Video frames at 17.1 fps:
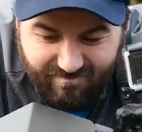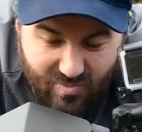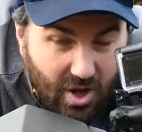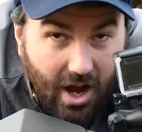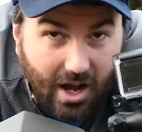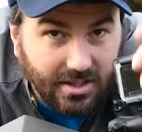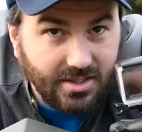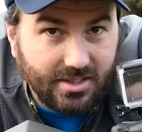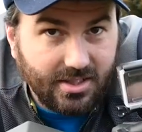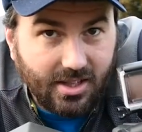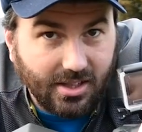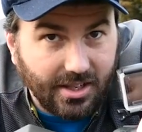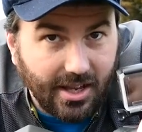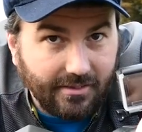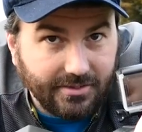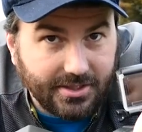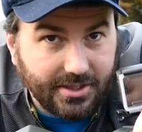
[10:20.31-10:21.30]
No, it's still
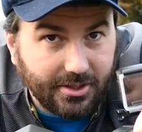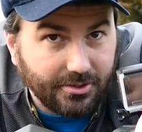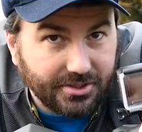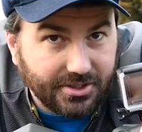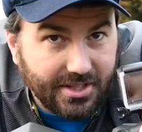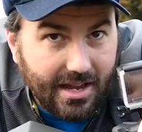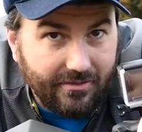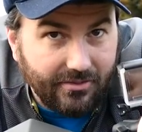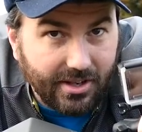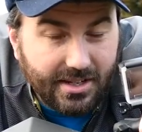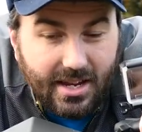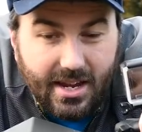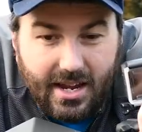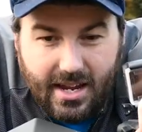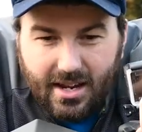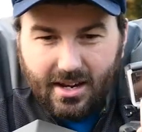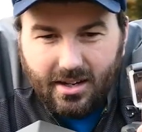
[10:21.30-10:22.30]
an FZ-07.
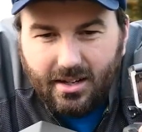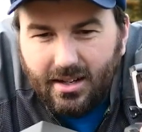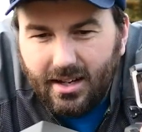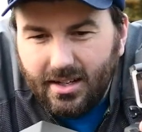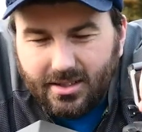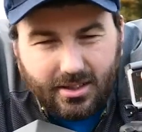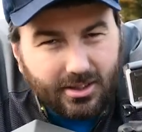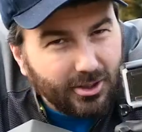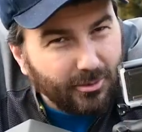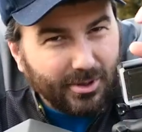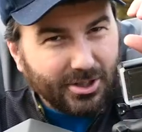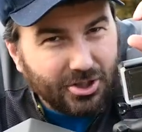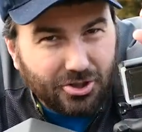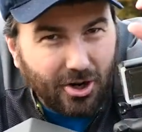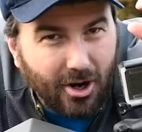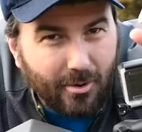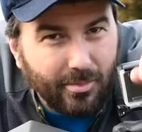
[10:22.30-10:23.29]
It's a little bit
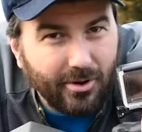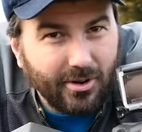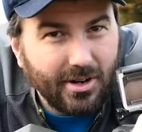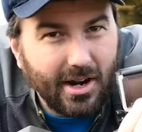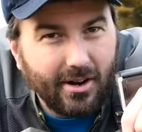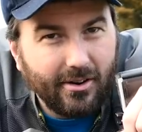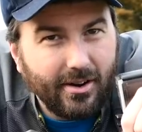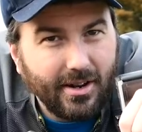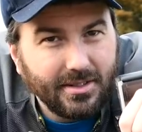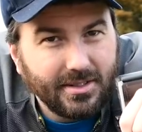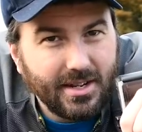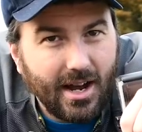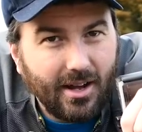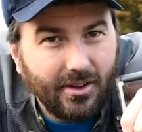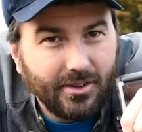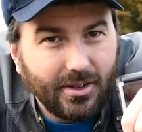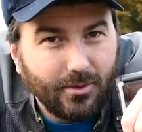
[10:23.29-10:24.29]
sharper in areas
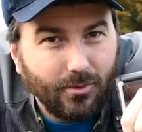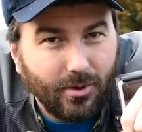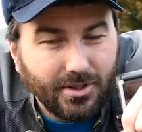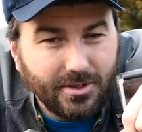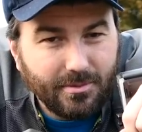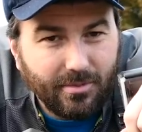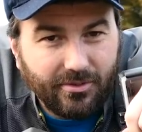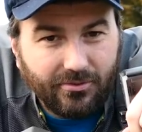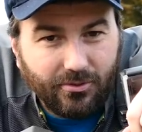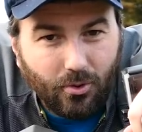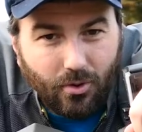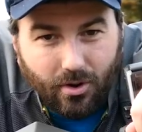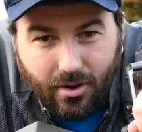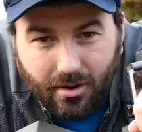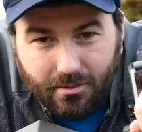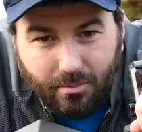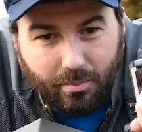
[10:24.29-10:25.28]
now that it wasn't
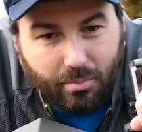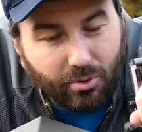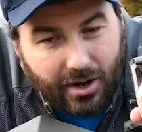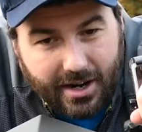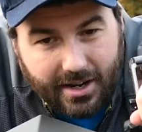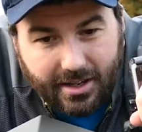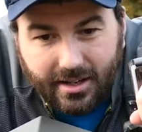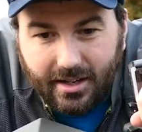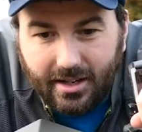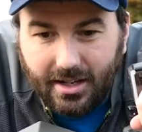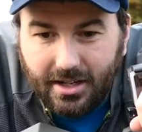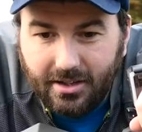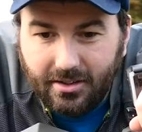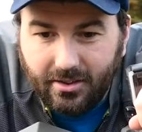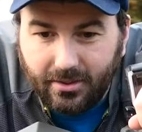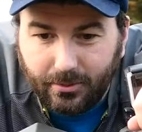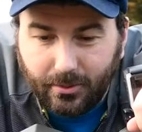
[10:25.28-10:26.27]
before.
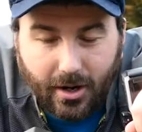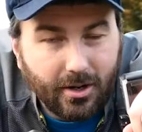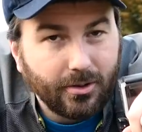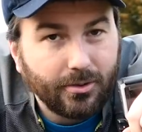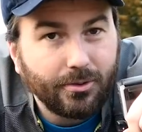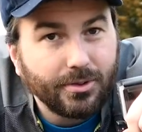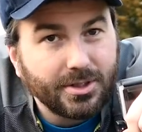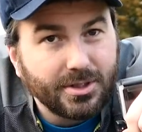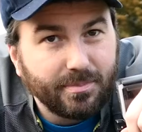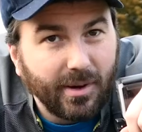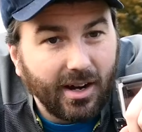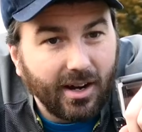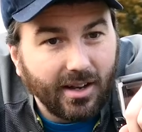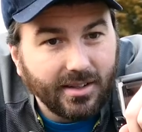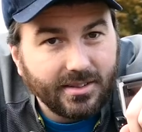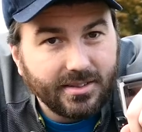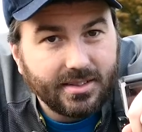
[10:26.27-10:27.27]
Braking, throttle
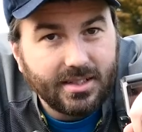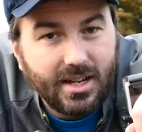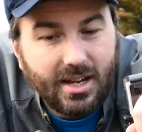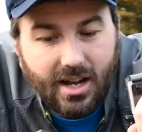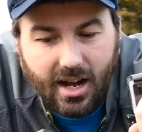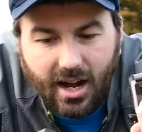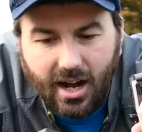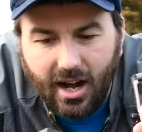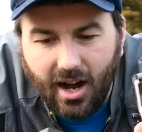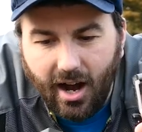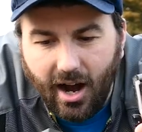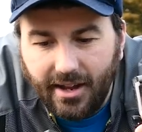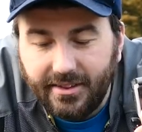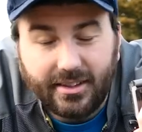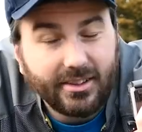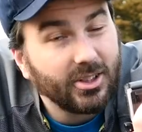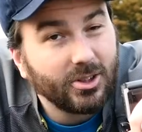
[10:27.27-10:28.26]
response.
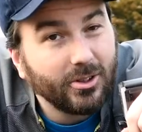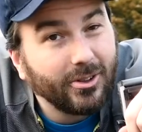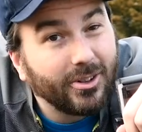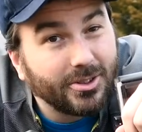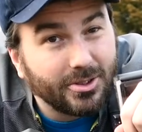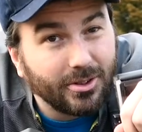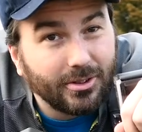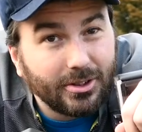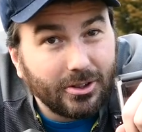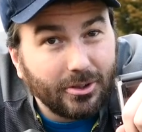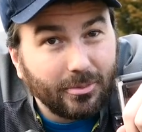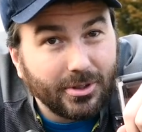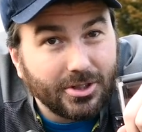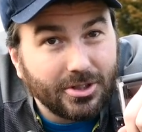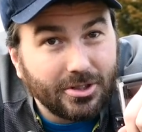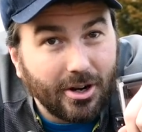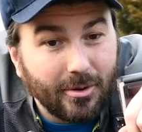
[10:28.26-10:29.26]
I think the looks are a little
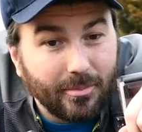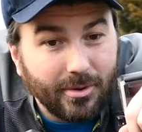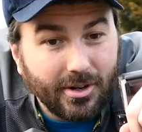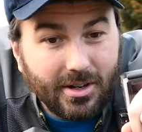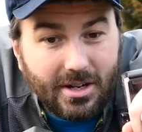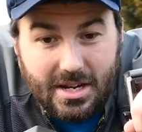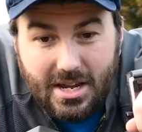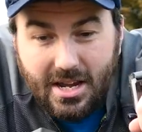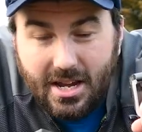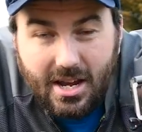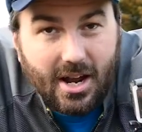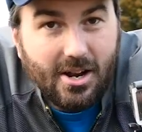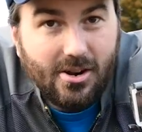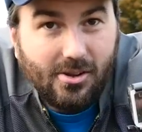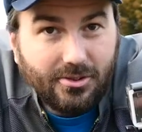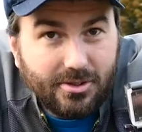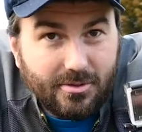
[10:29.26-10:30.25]
bit sharper.
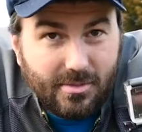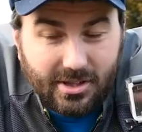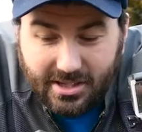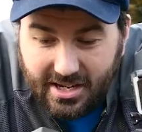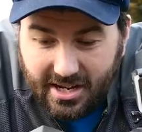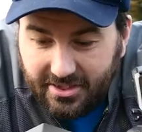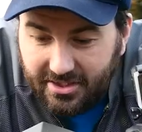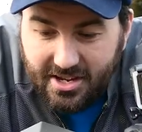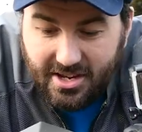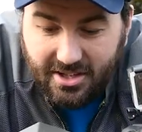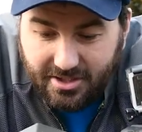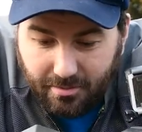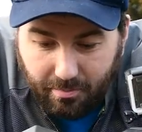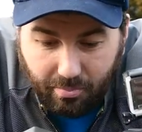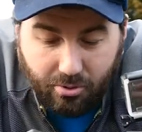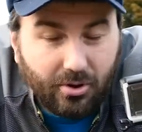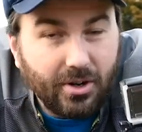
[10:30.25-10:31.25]
And ultimately, I think
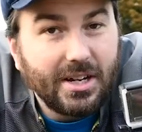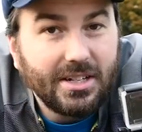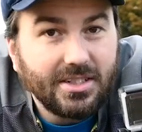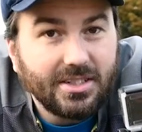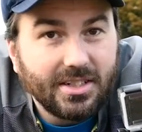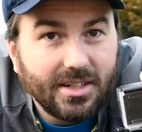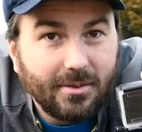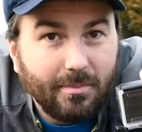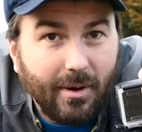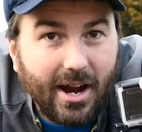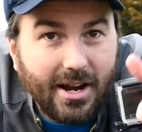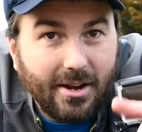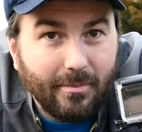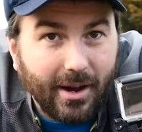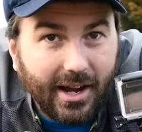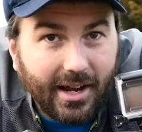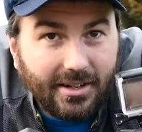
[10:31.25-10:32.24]
it's a pretty sick
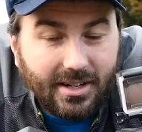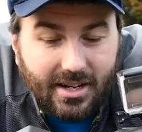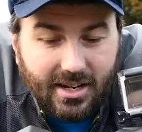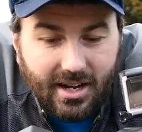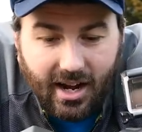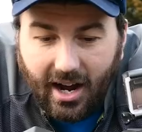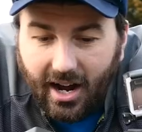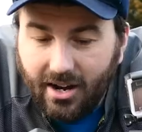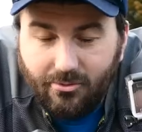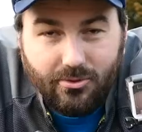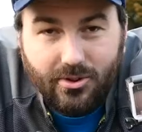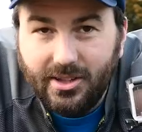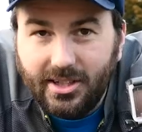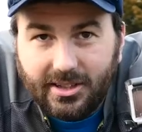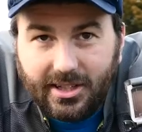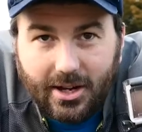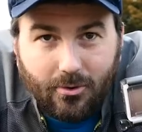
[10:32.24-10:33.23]
bike, man. I
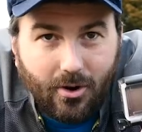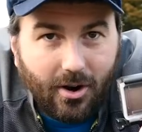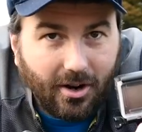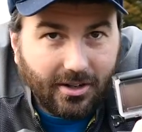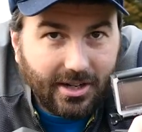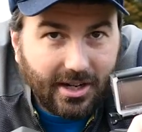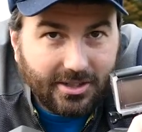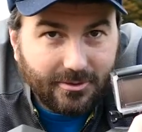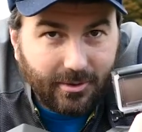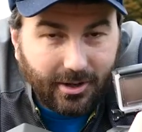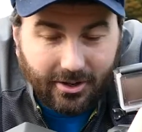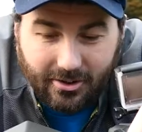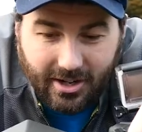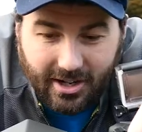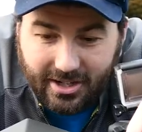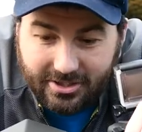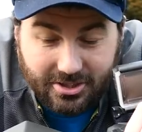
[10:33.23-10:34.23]
really like walking out to my
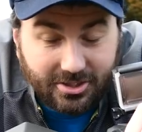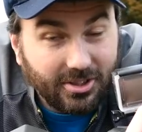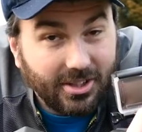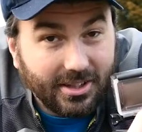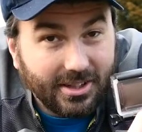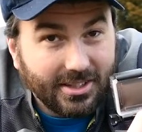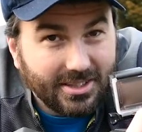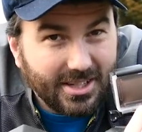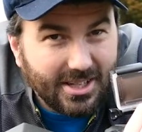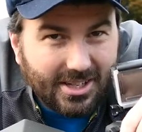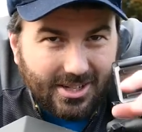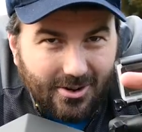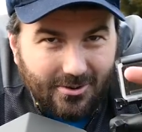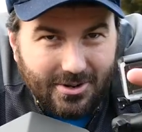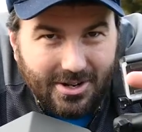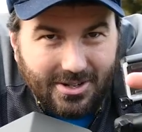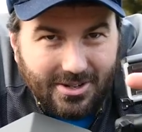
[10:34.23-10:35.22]
garage and look at this thing. You
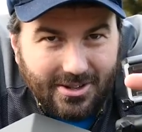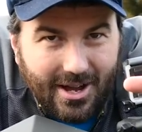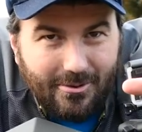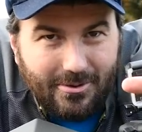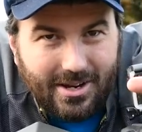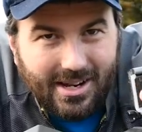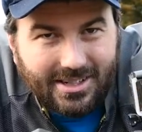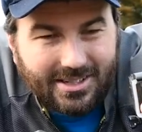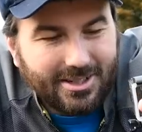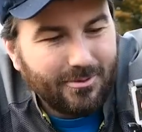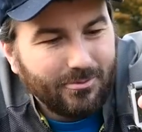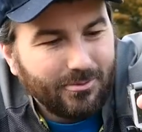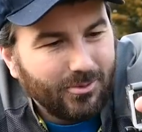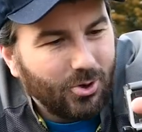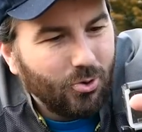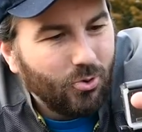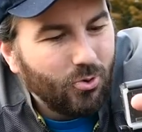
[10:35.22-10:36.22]
know when you do that, when you got
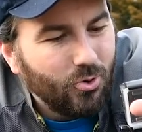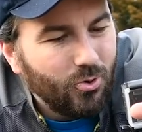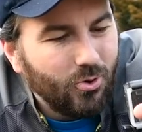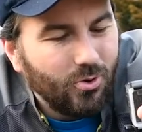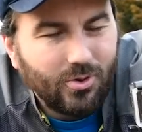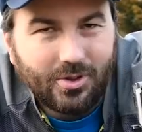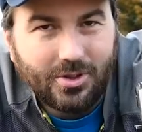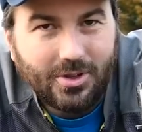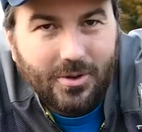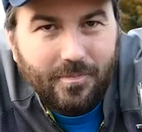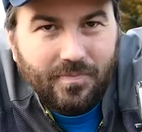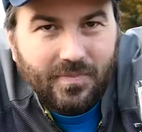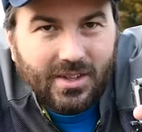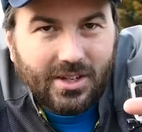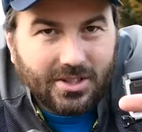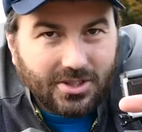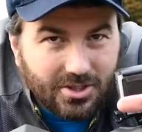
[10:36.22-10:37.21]
something cool and
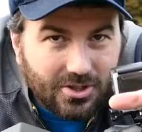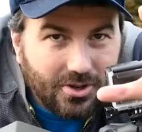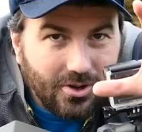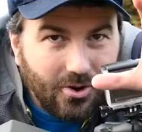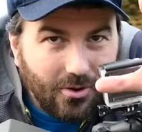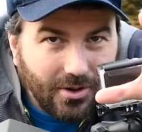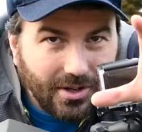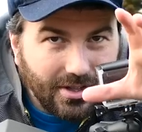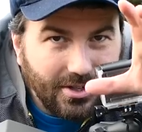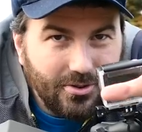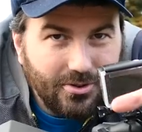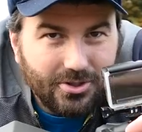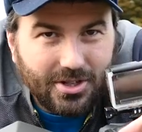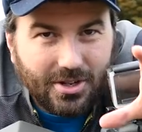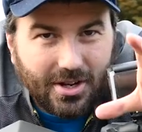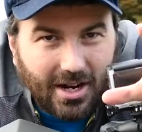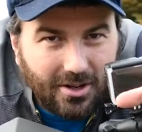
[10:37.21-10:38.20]
it's new, and
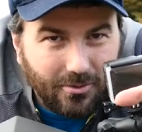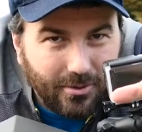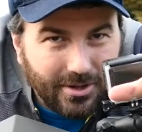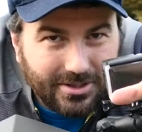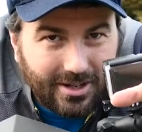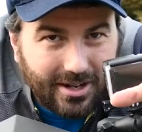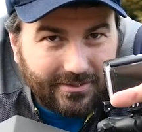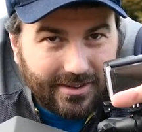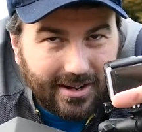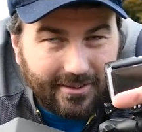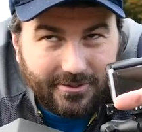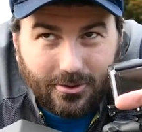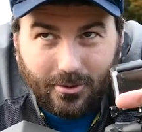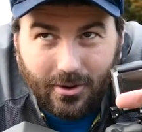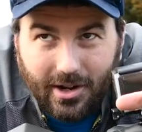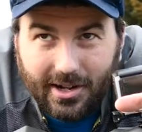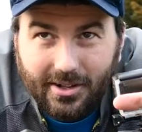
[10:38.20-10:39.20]
usually it kind of wears off
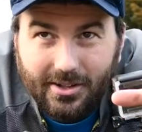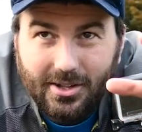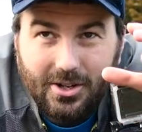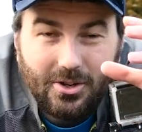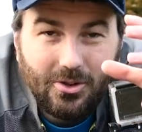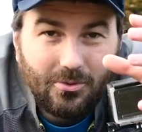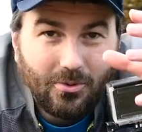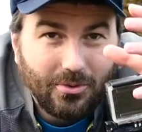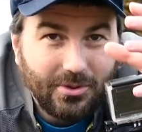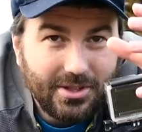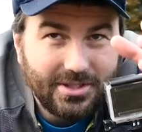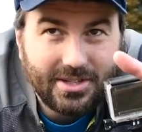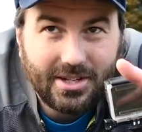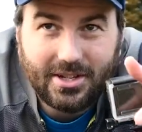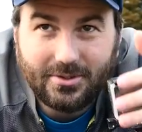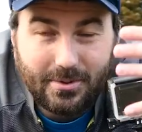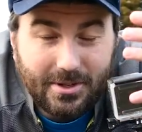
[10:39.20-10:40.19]
after a while? Well, this
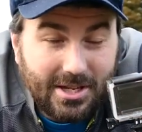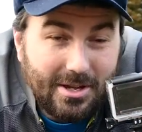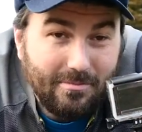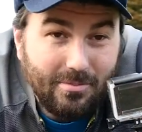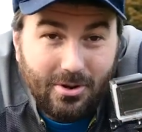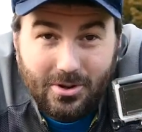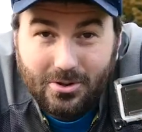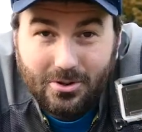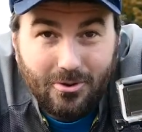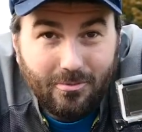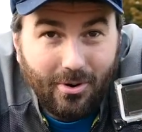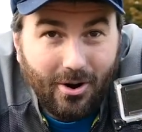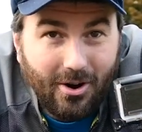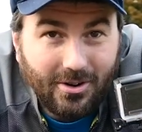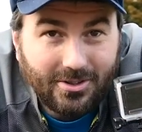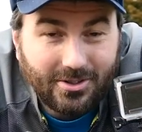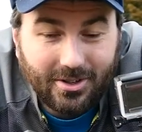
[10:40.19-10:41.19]
thing, because we keep putting new
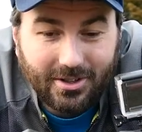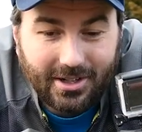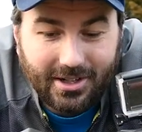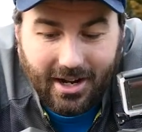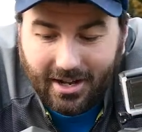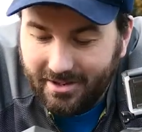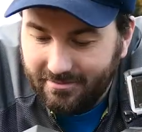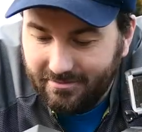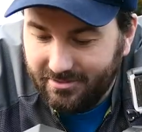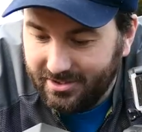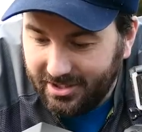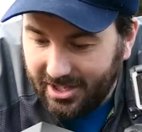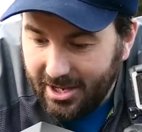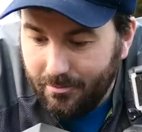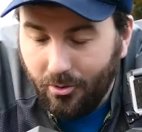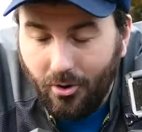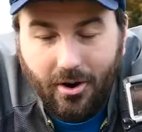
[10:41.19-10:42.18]
parts on it, I
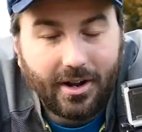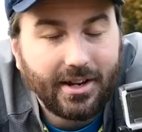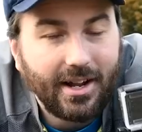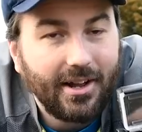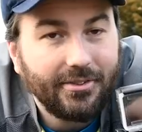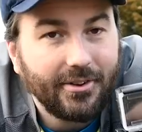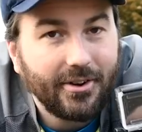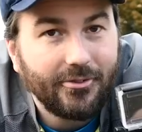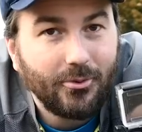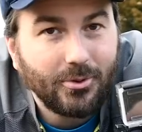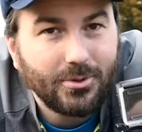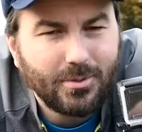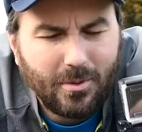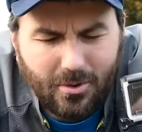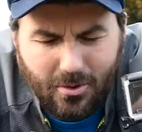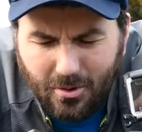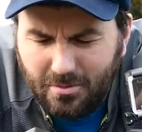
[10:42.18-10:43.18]
keep walking out there every
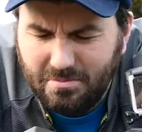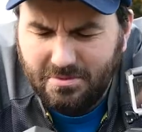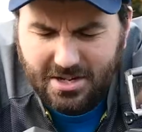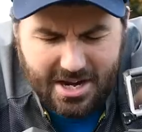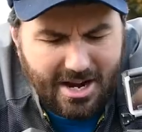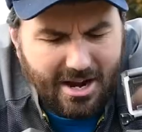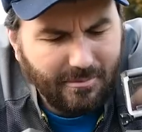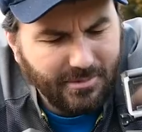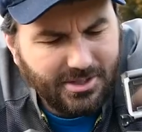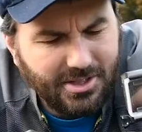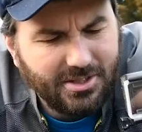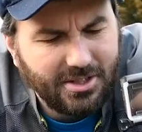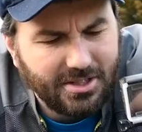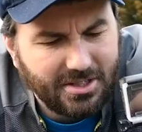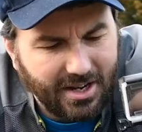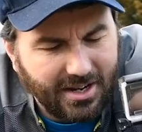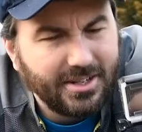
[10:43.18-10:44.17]
once in a while going, damn, this
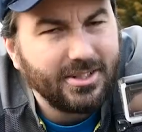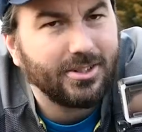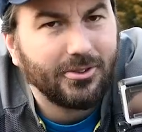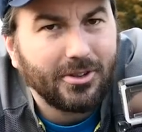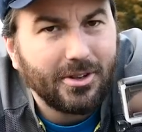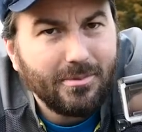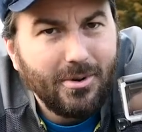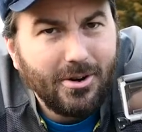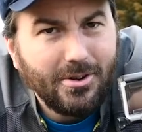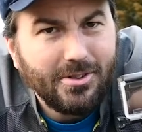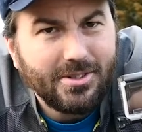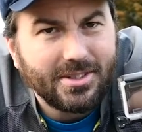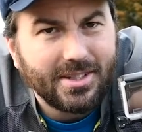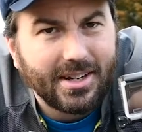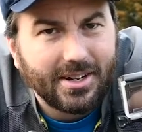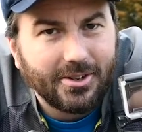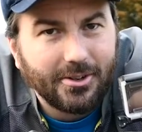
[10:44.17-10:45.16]
is a nice looking
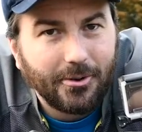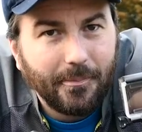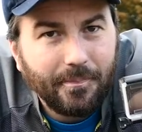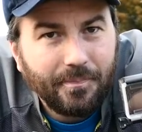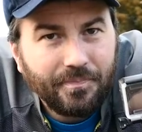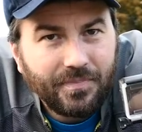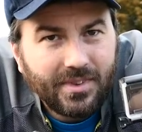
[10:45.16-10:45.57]
motorcycle.